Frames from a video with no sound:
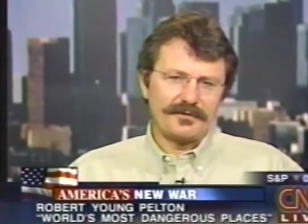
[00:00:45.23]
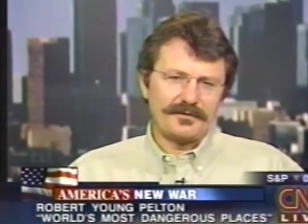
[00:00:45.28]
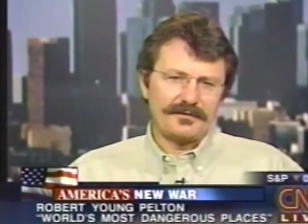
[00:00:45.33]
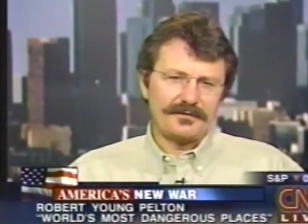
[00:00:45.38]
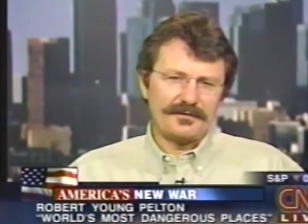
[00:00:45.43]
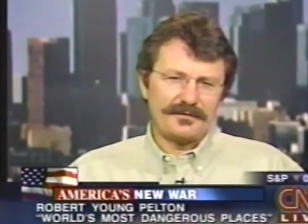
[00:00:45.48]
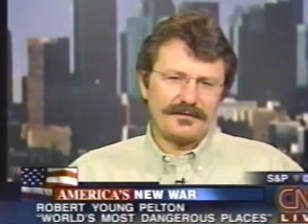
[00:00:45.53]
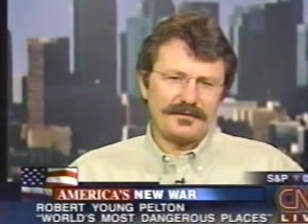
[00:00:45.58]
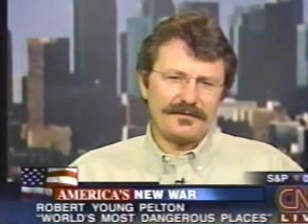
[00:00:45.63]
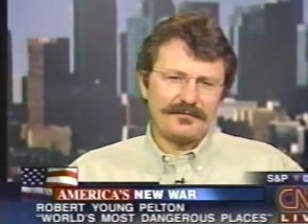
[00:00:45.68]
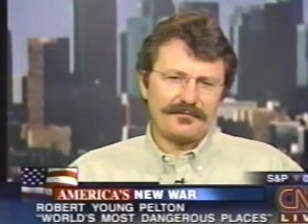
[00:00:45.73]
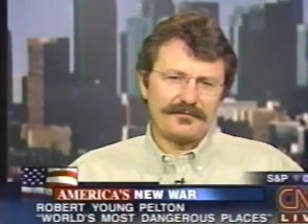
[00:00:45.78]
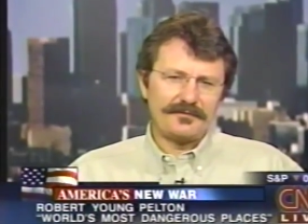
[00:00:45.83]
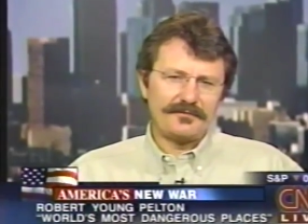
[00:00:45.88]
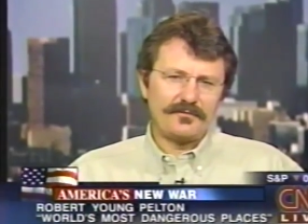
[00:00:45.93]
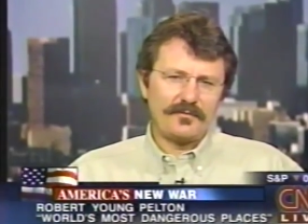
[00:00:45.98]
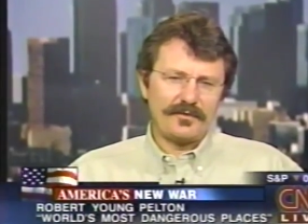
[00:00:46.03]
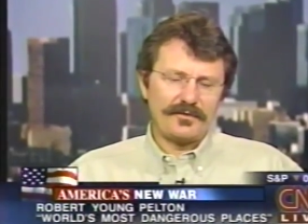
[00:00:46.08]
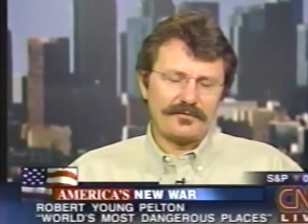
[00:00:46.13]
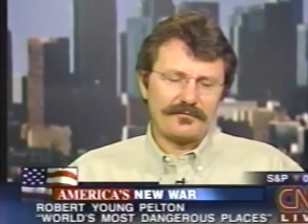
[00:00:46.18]
But
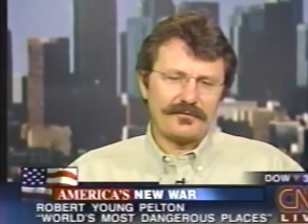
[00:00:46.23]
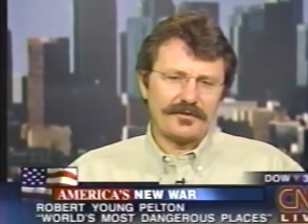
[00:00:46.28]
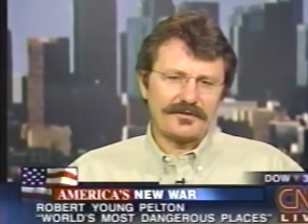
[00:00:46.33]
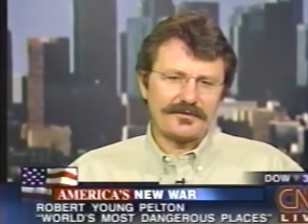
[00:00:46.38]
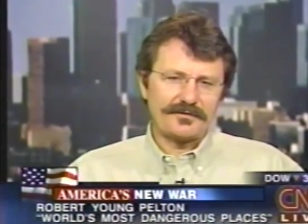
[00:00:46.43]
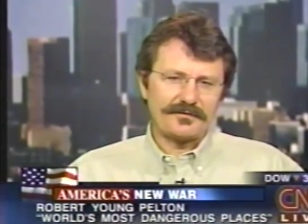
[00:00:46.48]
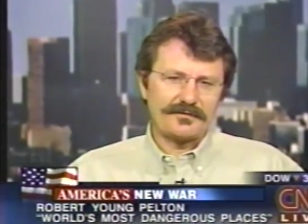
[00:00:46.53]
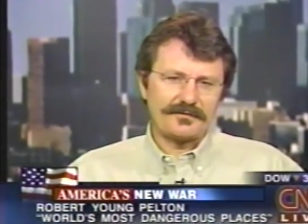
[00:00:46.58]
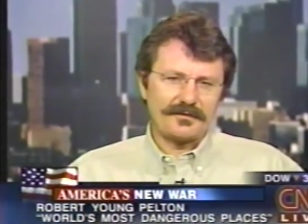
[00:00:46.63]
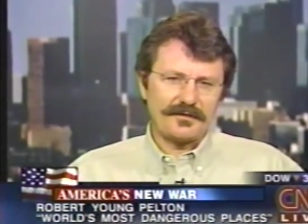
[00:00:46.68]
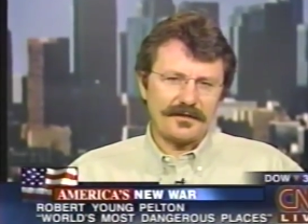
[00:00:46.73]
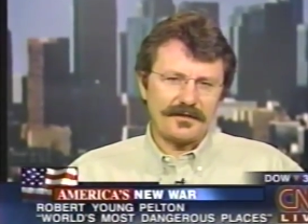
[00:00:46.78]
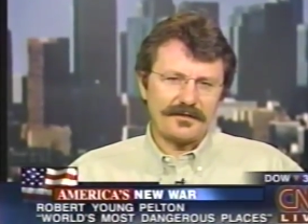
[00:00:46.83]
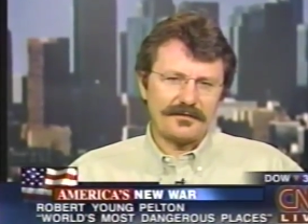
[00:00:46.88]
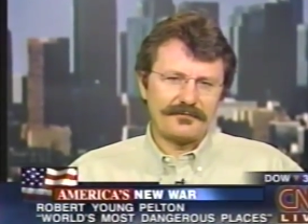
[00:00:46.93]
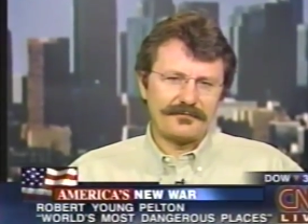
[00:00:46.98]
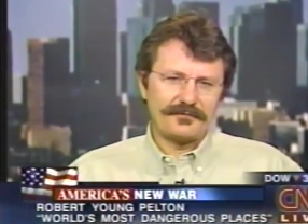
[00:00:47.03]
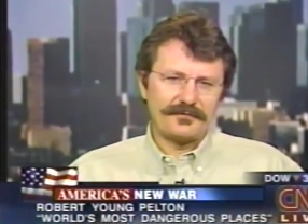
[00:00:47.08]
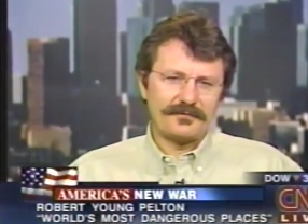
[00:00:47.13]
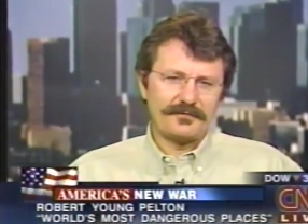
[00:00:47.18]
even when the Russians
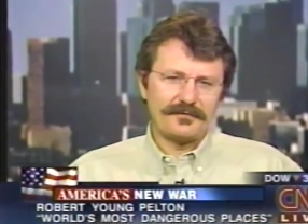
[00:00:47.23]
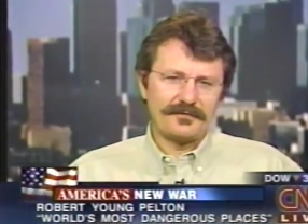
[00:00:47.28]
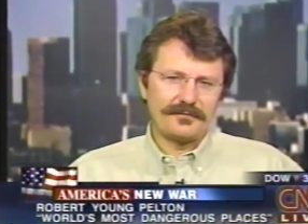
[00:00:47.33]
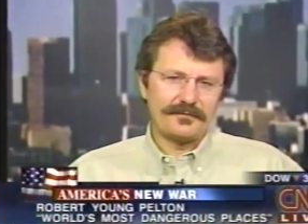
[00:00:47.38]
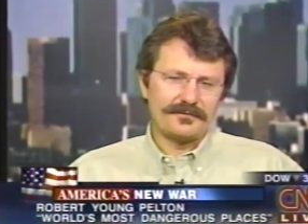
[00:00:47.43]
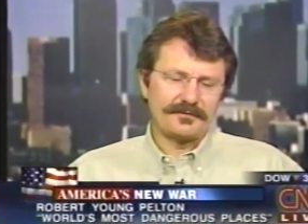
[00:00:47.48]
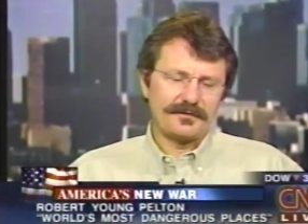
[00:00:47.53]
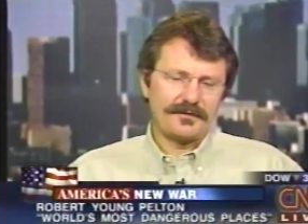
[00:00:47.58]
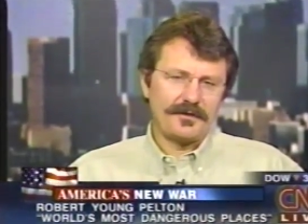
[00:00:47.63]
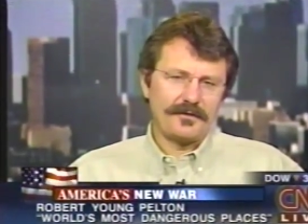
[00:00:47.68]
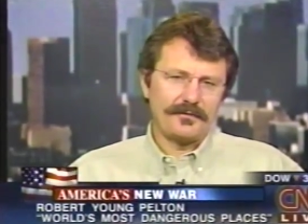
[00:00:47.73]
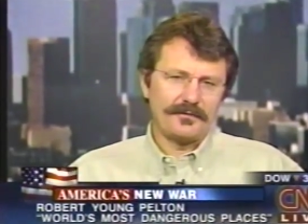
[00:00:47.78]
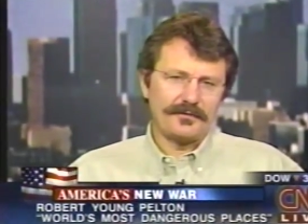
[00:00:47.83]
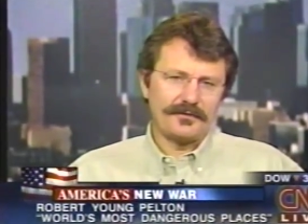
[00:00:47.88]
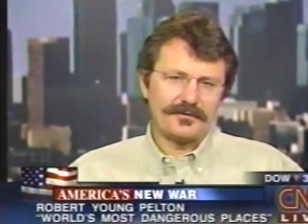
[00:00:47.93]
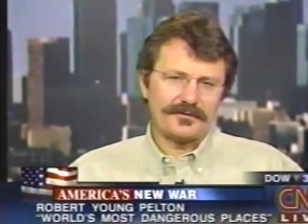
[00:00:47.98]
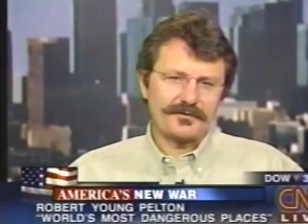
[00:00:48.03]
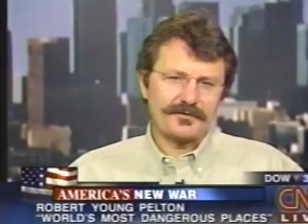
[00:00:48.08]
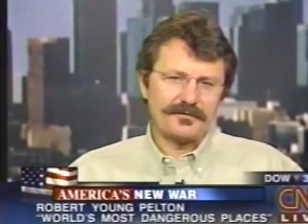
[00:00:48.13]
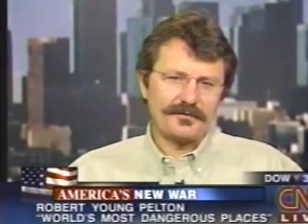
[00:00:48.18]
left, there was a
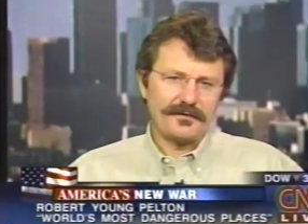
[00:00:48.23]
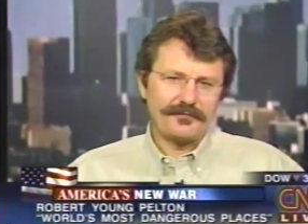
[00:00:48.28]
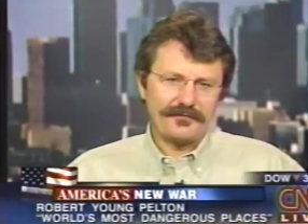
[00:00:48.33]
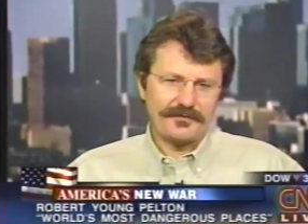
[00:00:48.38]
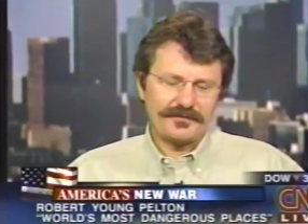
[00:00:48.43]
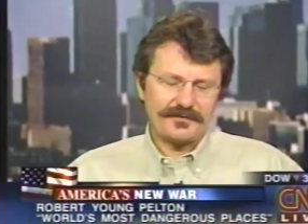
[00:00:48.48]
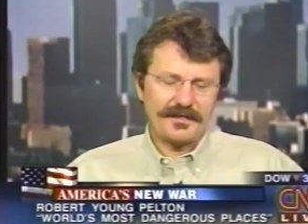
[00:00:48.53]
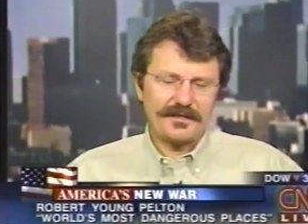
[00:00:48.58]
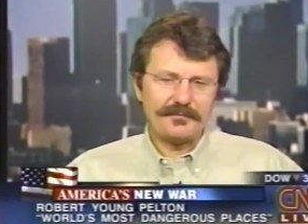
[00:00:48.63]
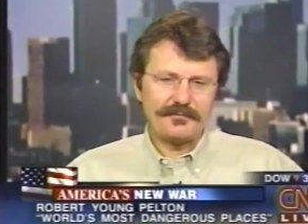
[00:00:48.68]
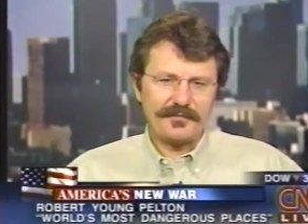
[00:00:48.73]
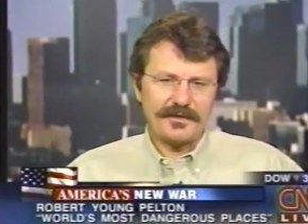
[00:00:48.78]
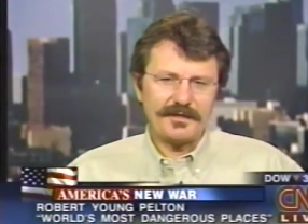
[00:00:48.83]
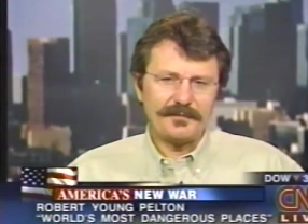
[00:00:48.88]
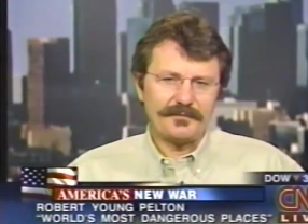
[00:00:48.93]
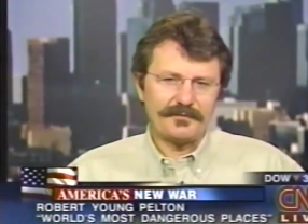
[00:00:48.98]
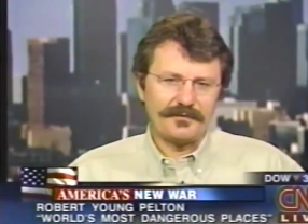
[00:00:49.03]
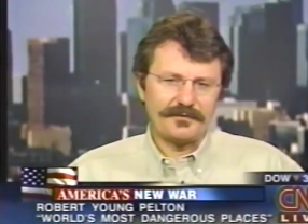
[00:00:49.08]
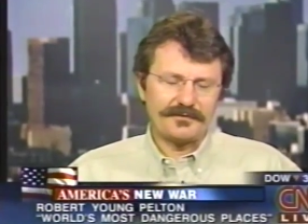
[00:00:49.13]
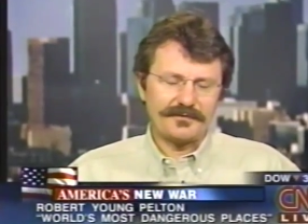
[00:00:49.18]
coalition of the same
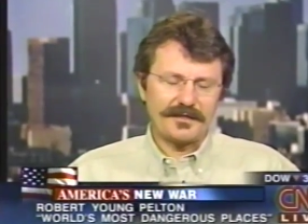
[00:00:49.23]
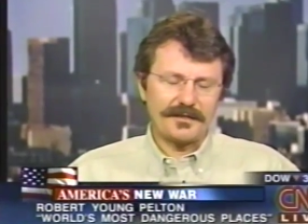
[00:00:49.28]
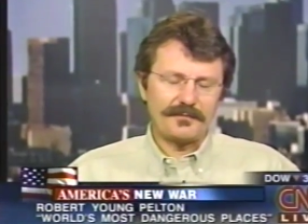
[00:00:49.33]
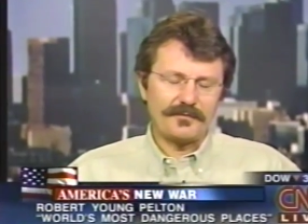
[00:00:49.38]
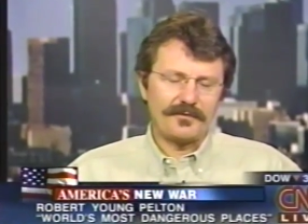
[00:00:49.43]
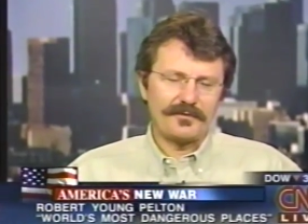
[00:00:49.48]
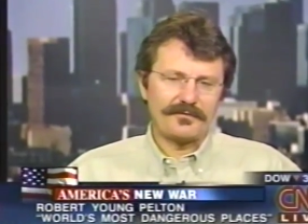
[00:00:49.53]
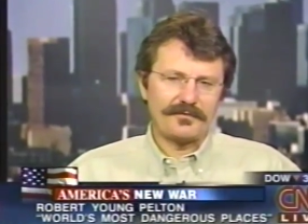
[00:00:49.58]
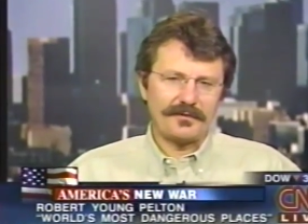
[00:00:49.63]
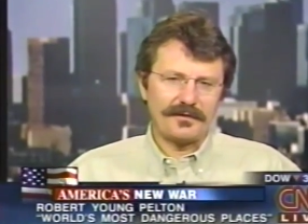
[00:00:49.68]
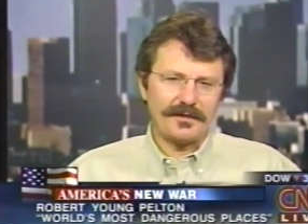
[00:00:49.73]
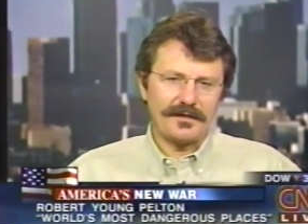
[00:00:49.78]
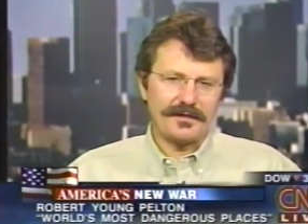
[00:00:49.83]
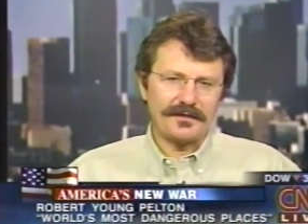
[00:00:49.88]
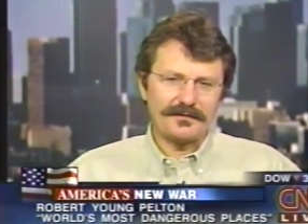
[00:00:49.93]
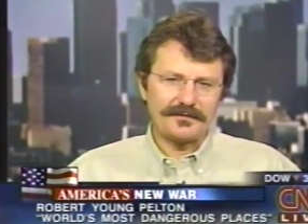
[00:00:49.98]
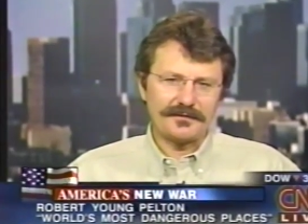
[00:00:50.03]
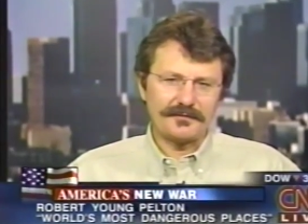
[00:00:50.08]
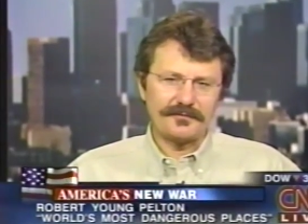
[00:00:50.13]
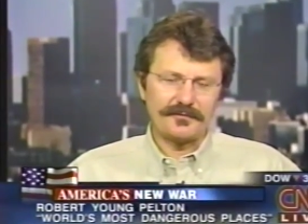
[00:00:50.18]
people, the same Northern
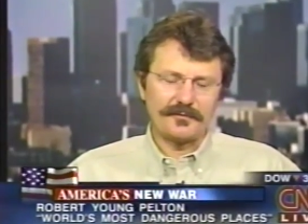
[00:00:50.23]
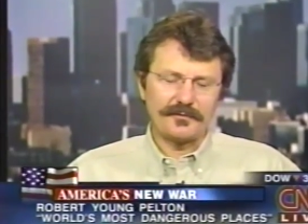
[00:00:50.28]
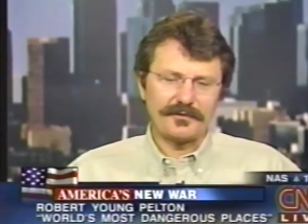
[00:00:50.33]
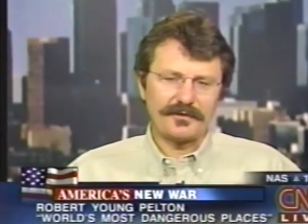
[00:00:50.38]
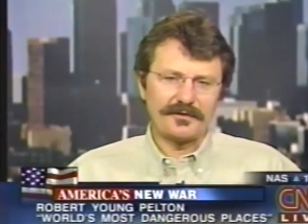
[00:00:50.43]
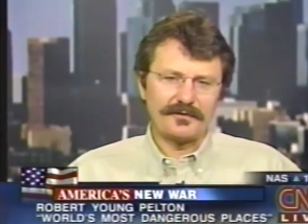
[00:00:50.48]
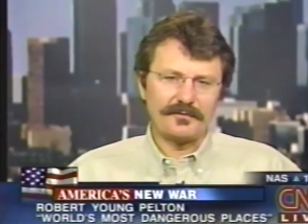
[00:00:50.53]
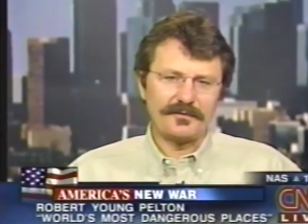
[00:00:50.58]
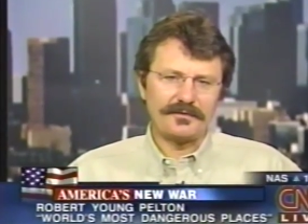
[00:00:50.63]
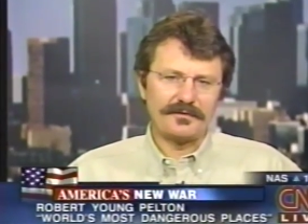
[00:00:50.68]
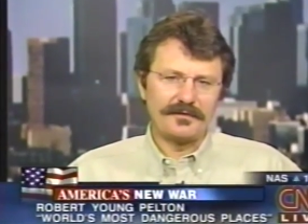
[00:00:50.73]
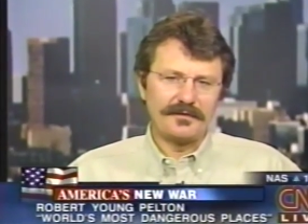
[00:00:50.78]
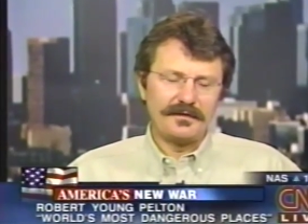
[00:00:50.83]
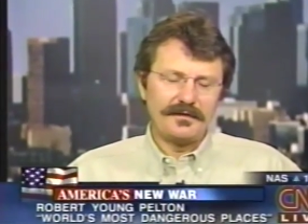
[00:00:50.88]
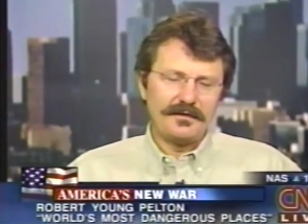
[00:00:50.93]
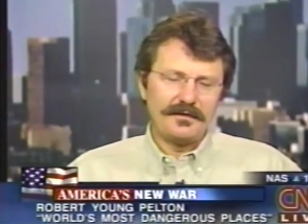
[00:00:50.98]
Alliance that we're working with,